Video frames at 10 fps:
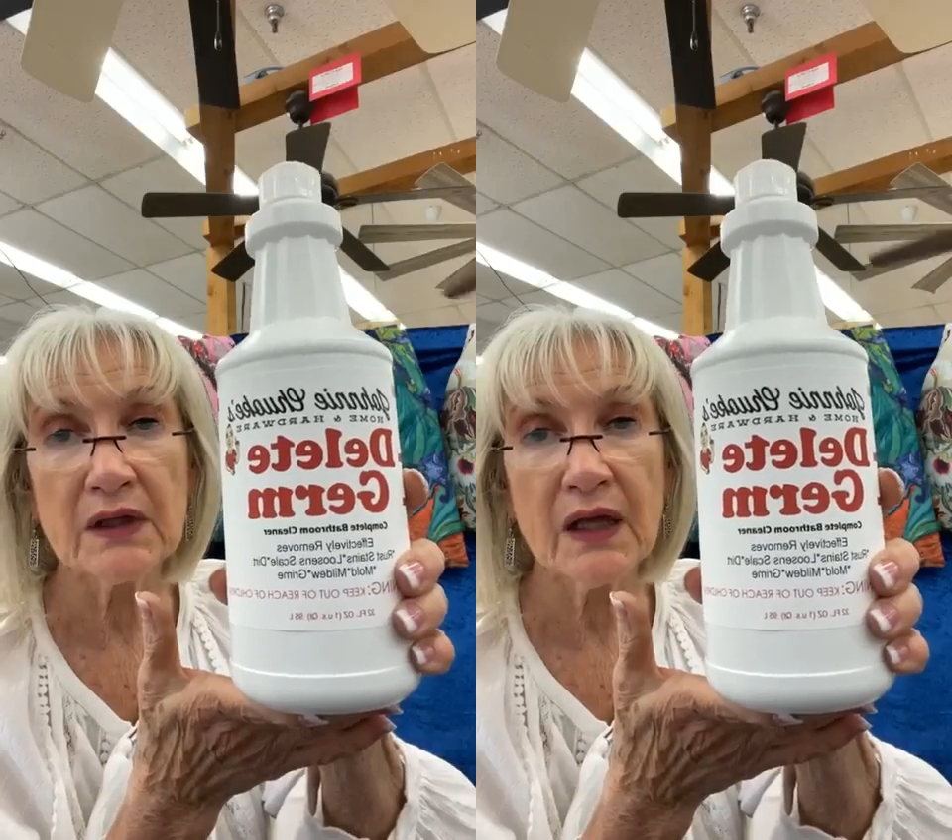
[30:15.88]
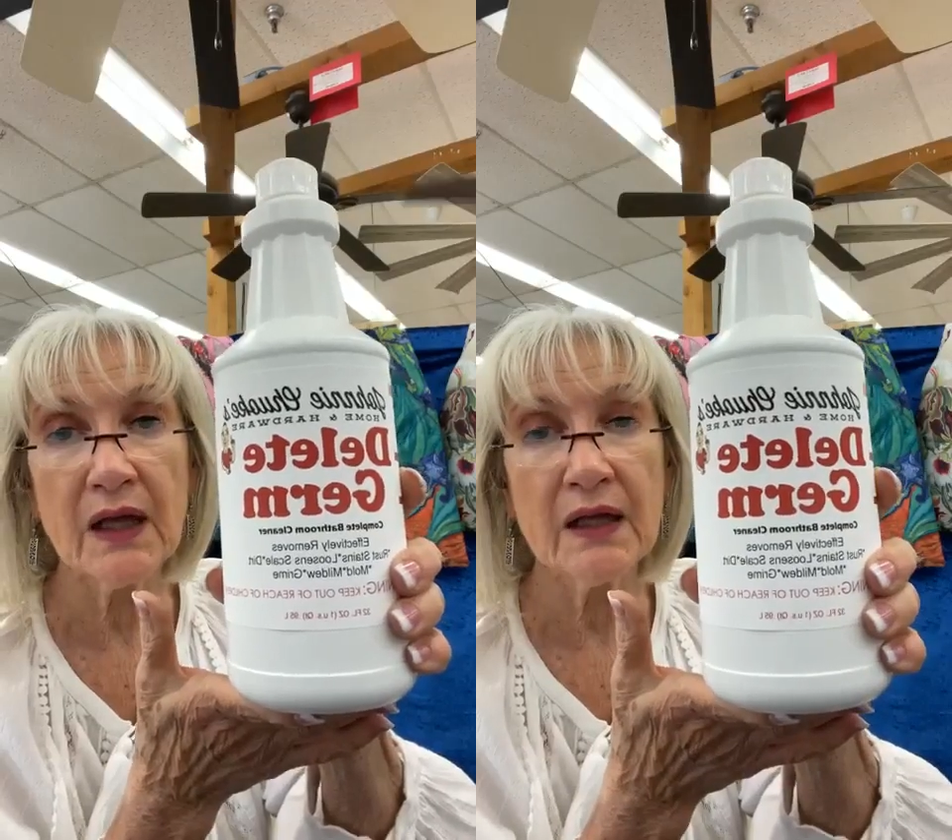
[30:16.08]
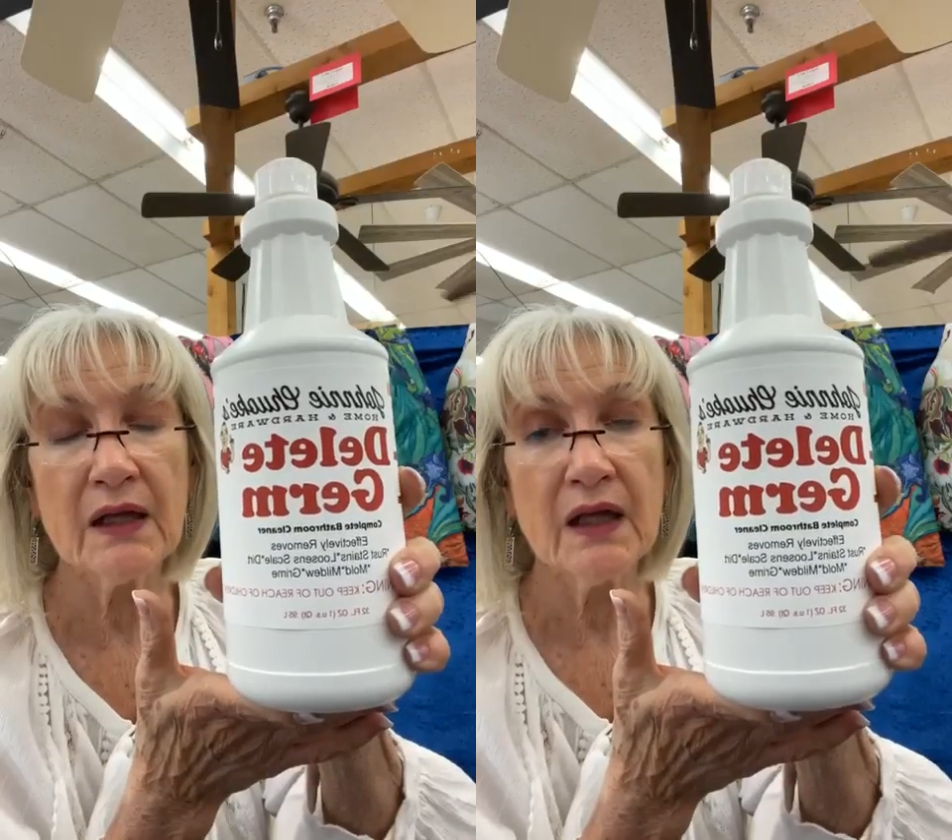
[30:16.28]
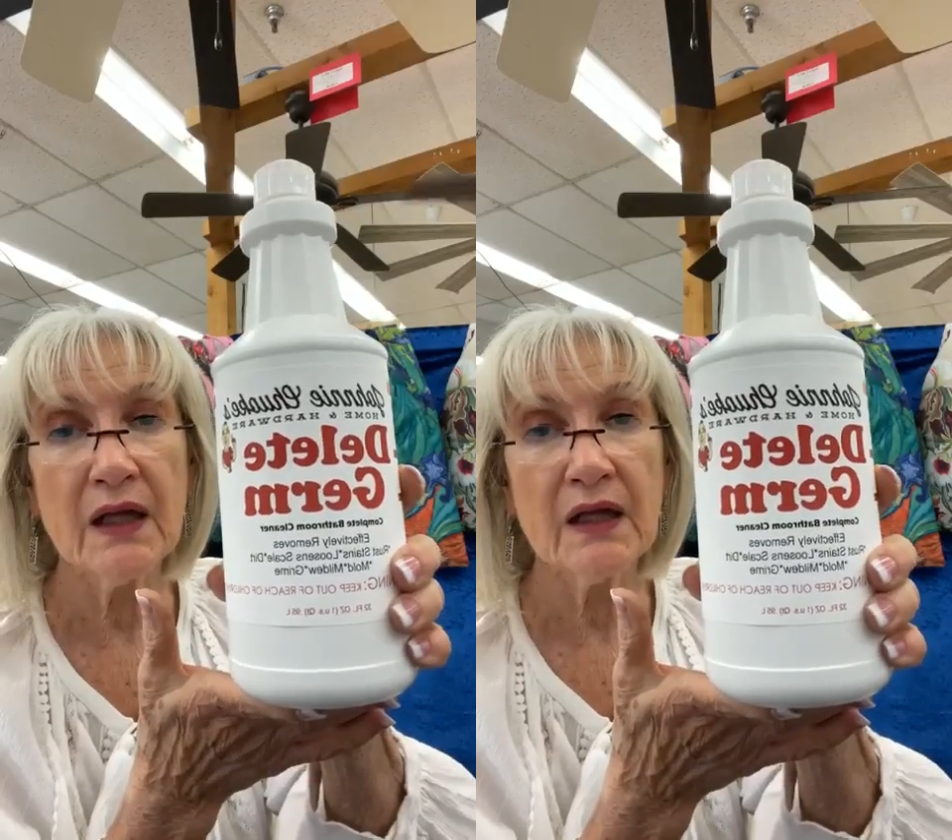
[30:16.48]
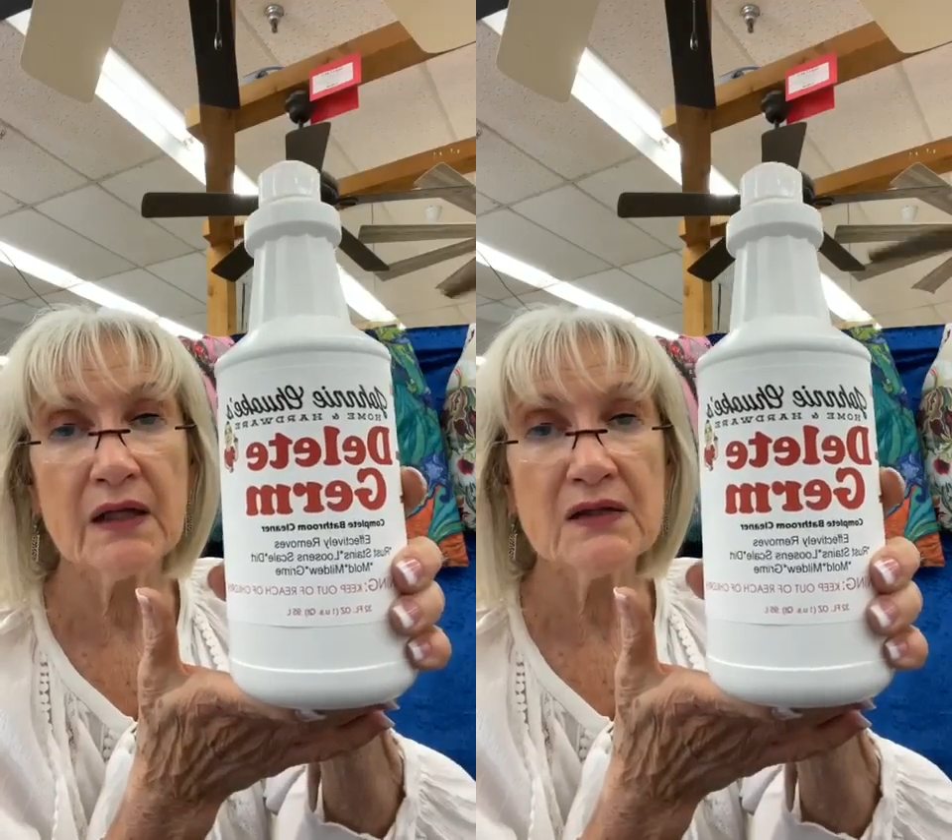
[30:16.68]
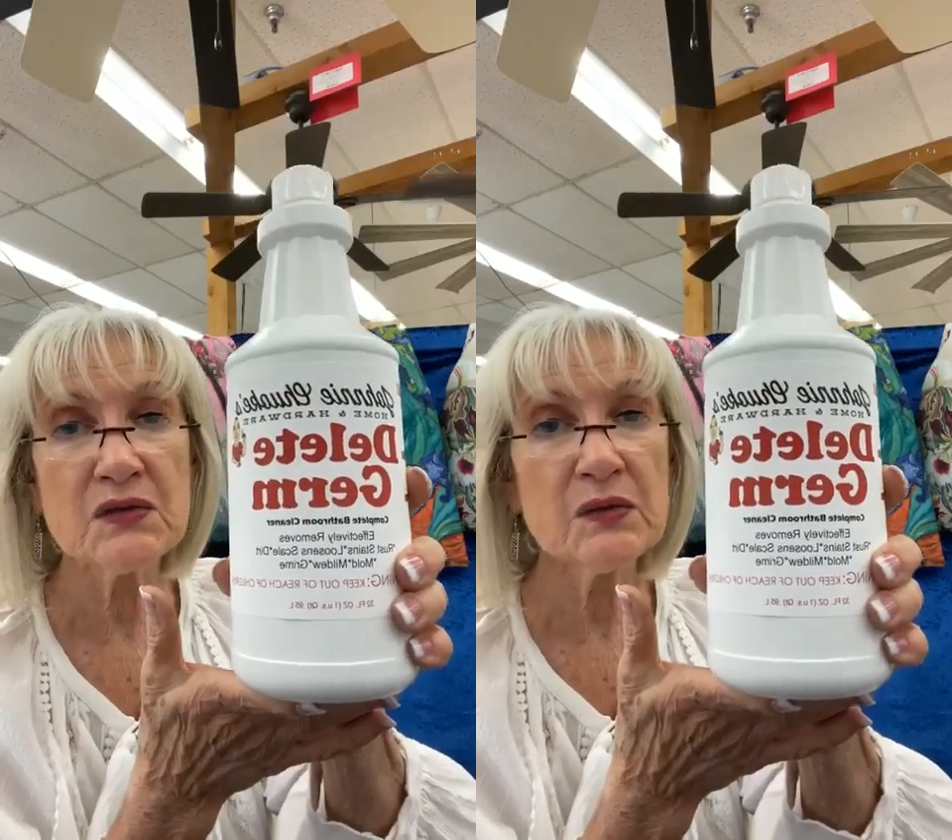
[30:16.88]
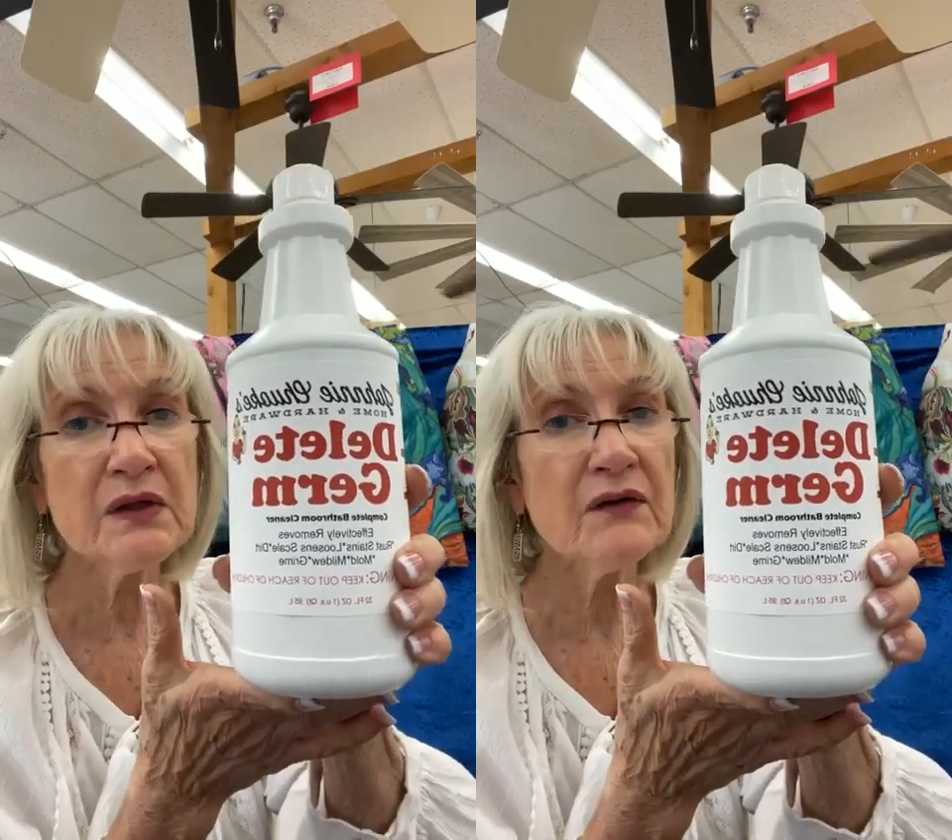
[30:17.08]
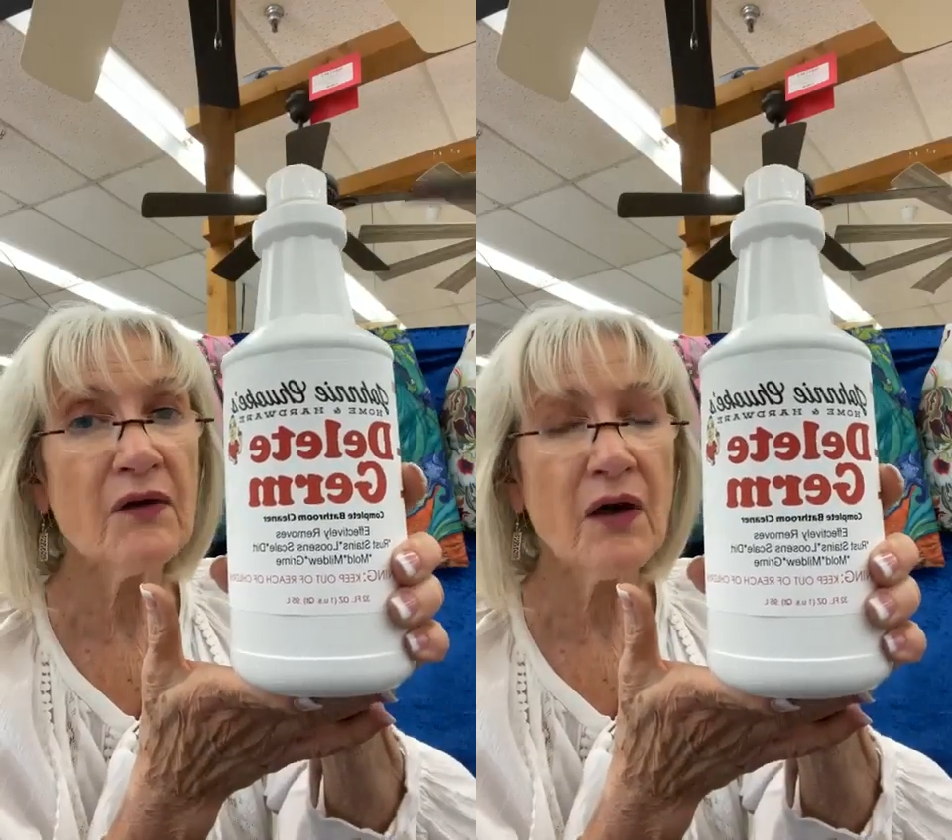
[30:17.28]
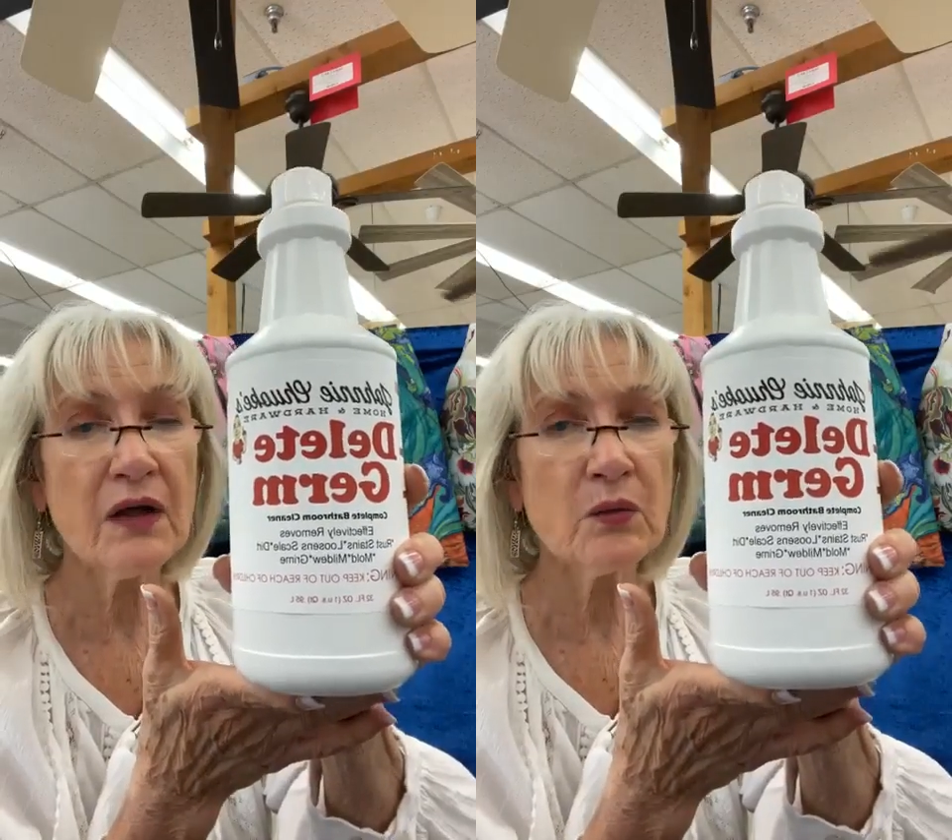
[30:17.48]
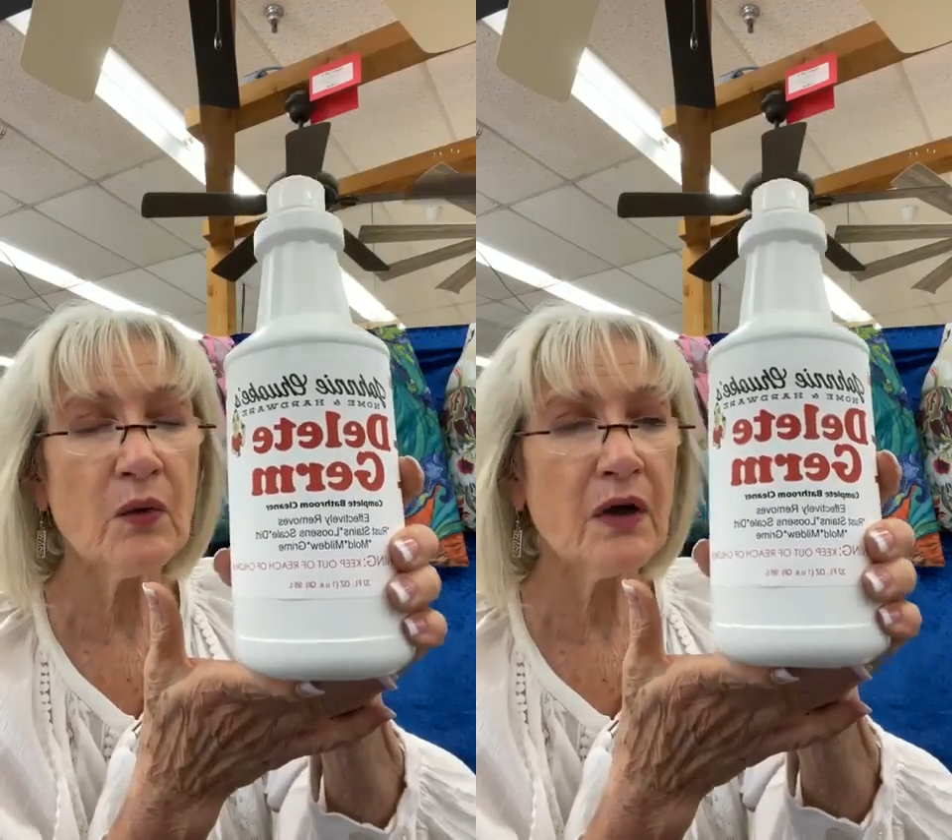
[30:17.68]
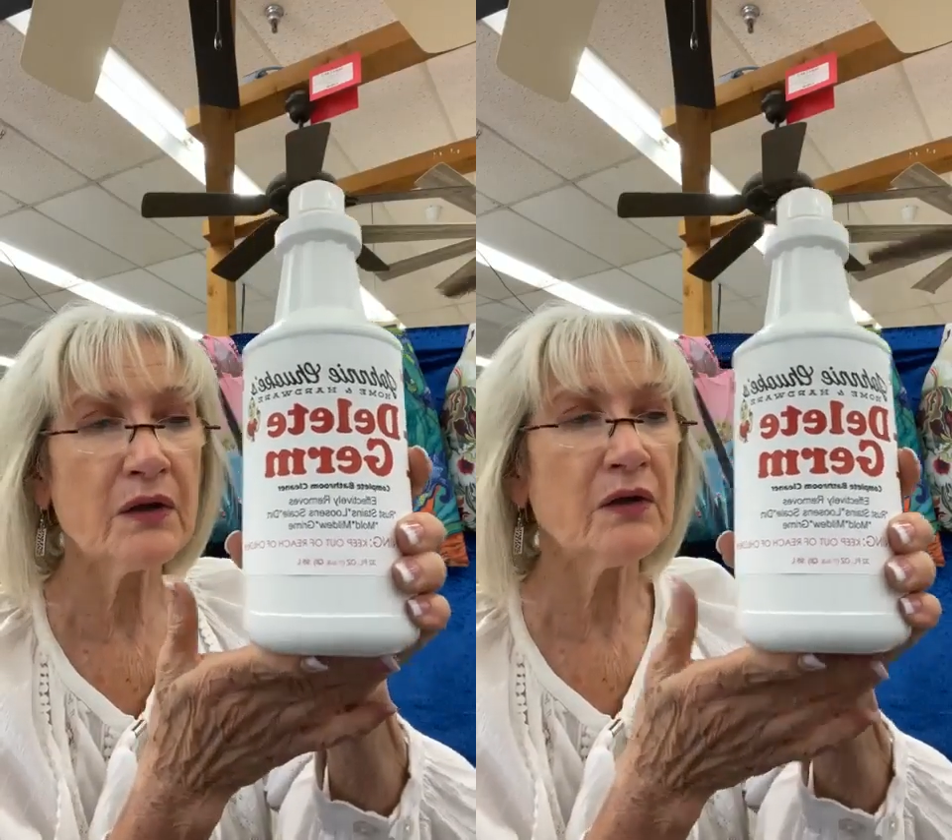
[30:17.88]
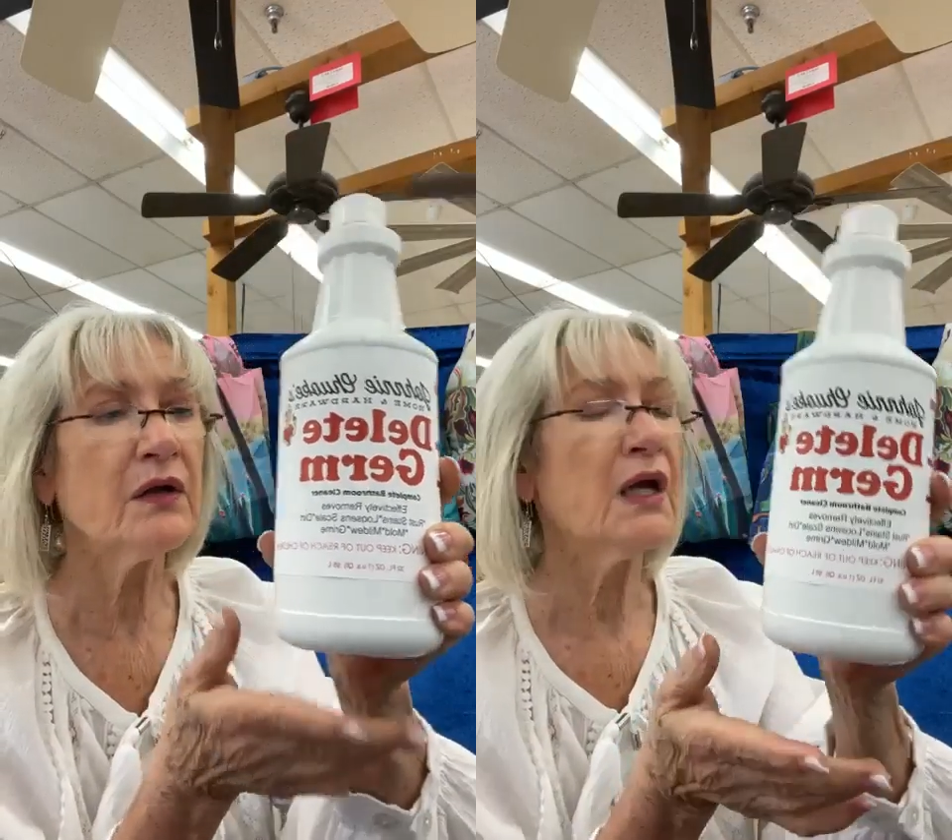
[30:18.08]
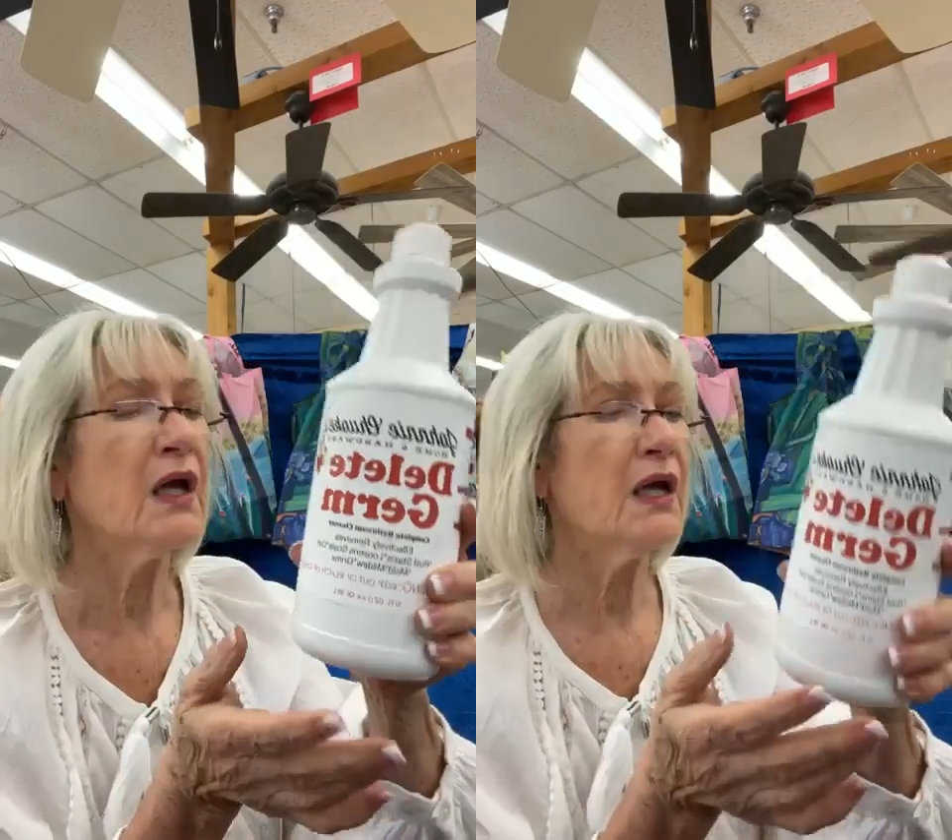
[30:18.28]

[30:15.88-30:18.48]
okay? It gets rid of hard water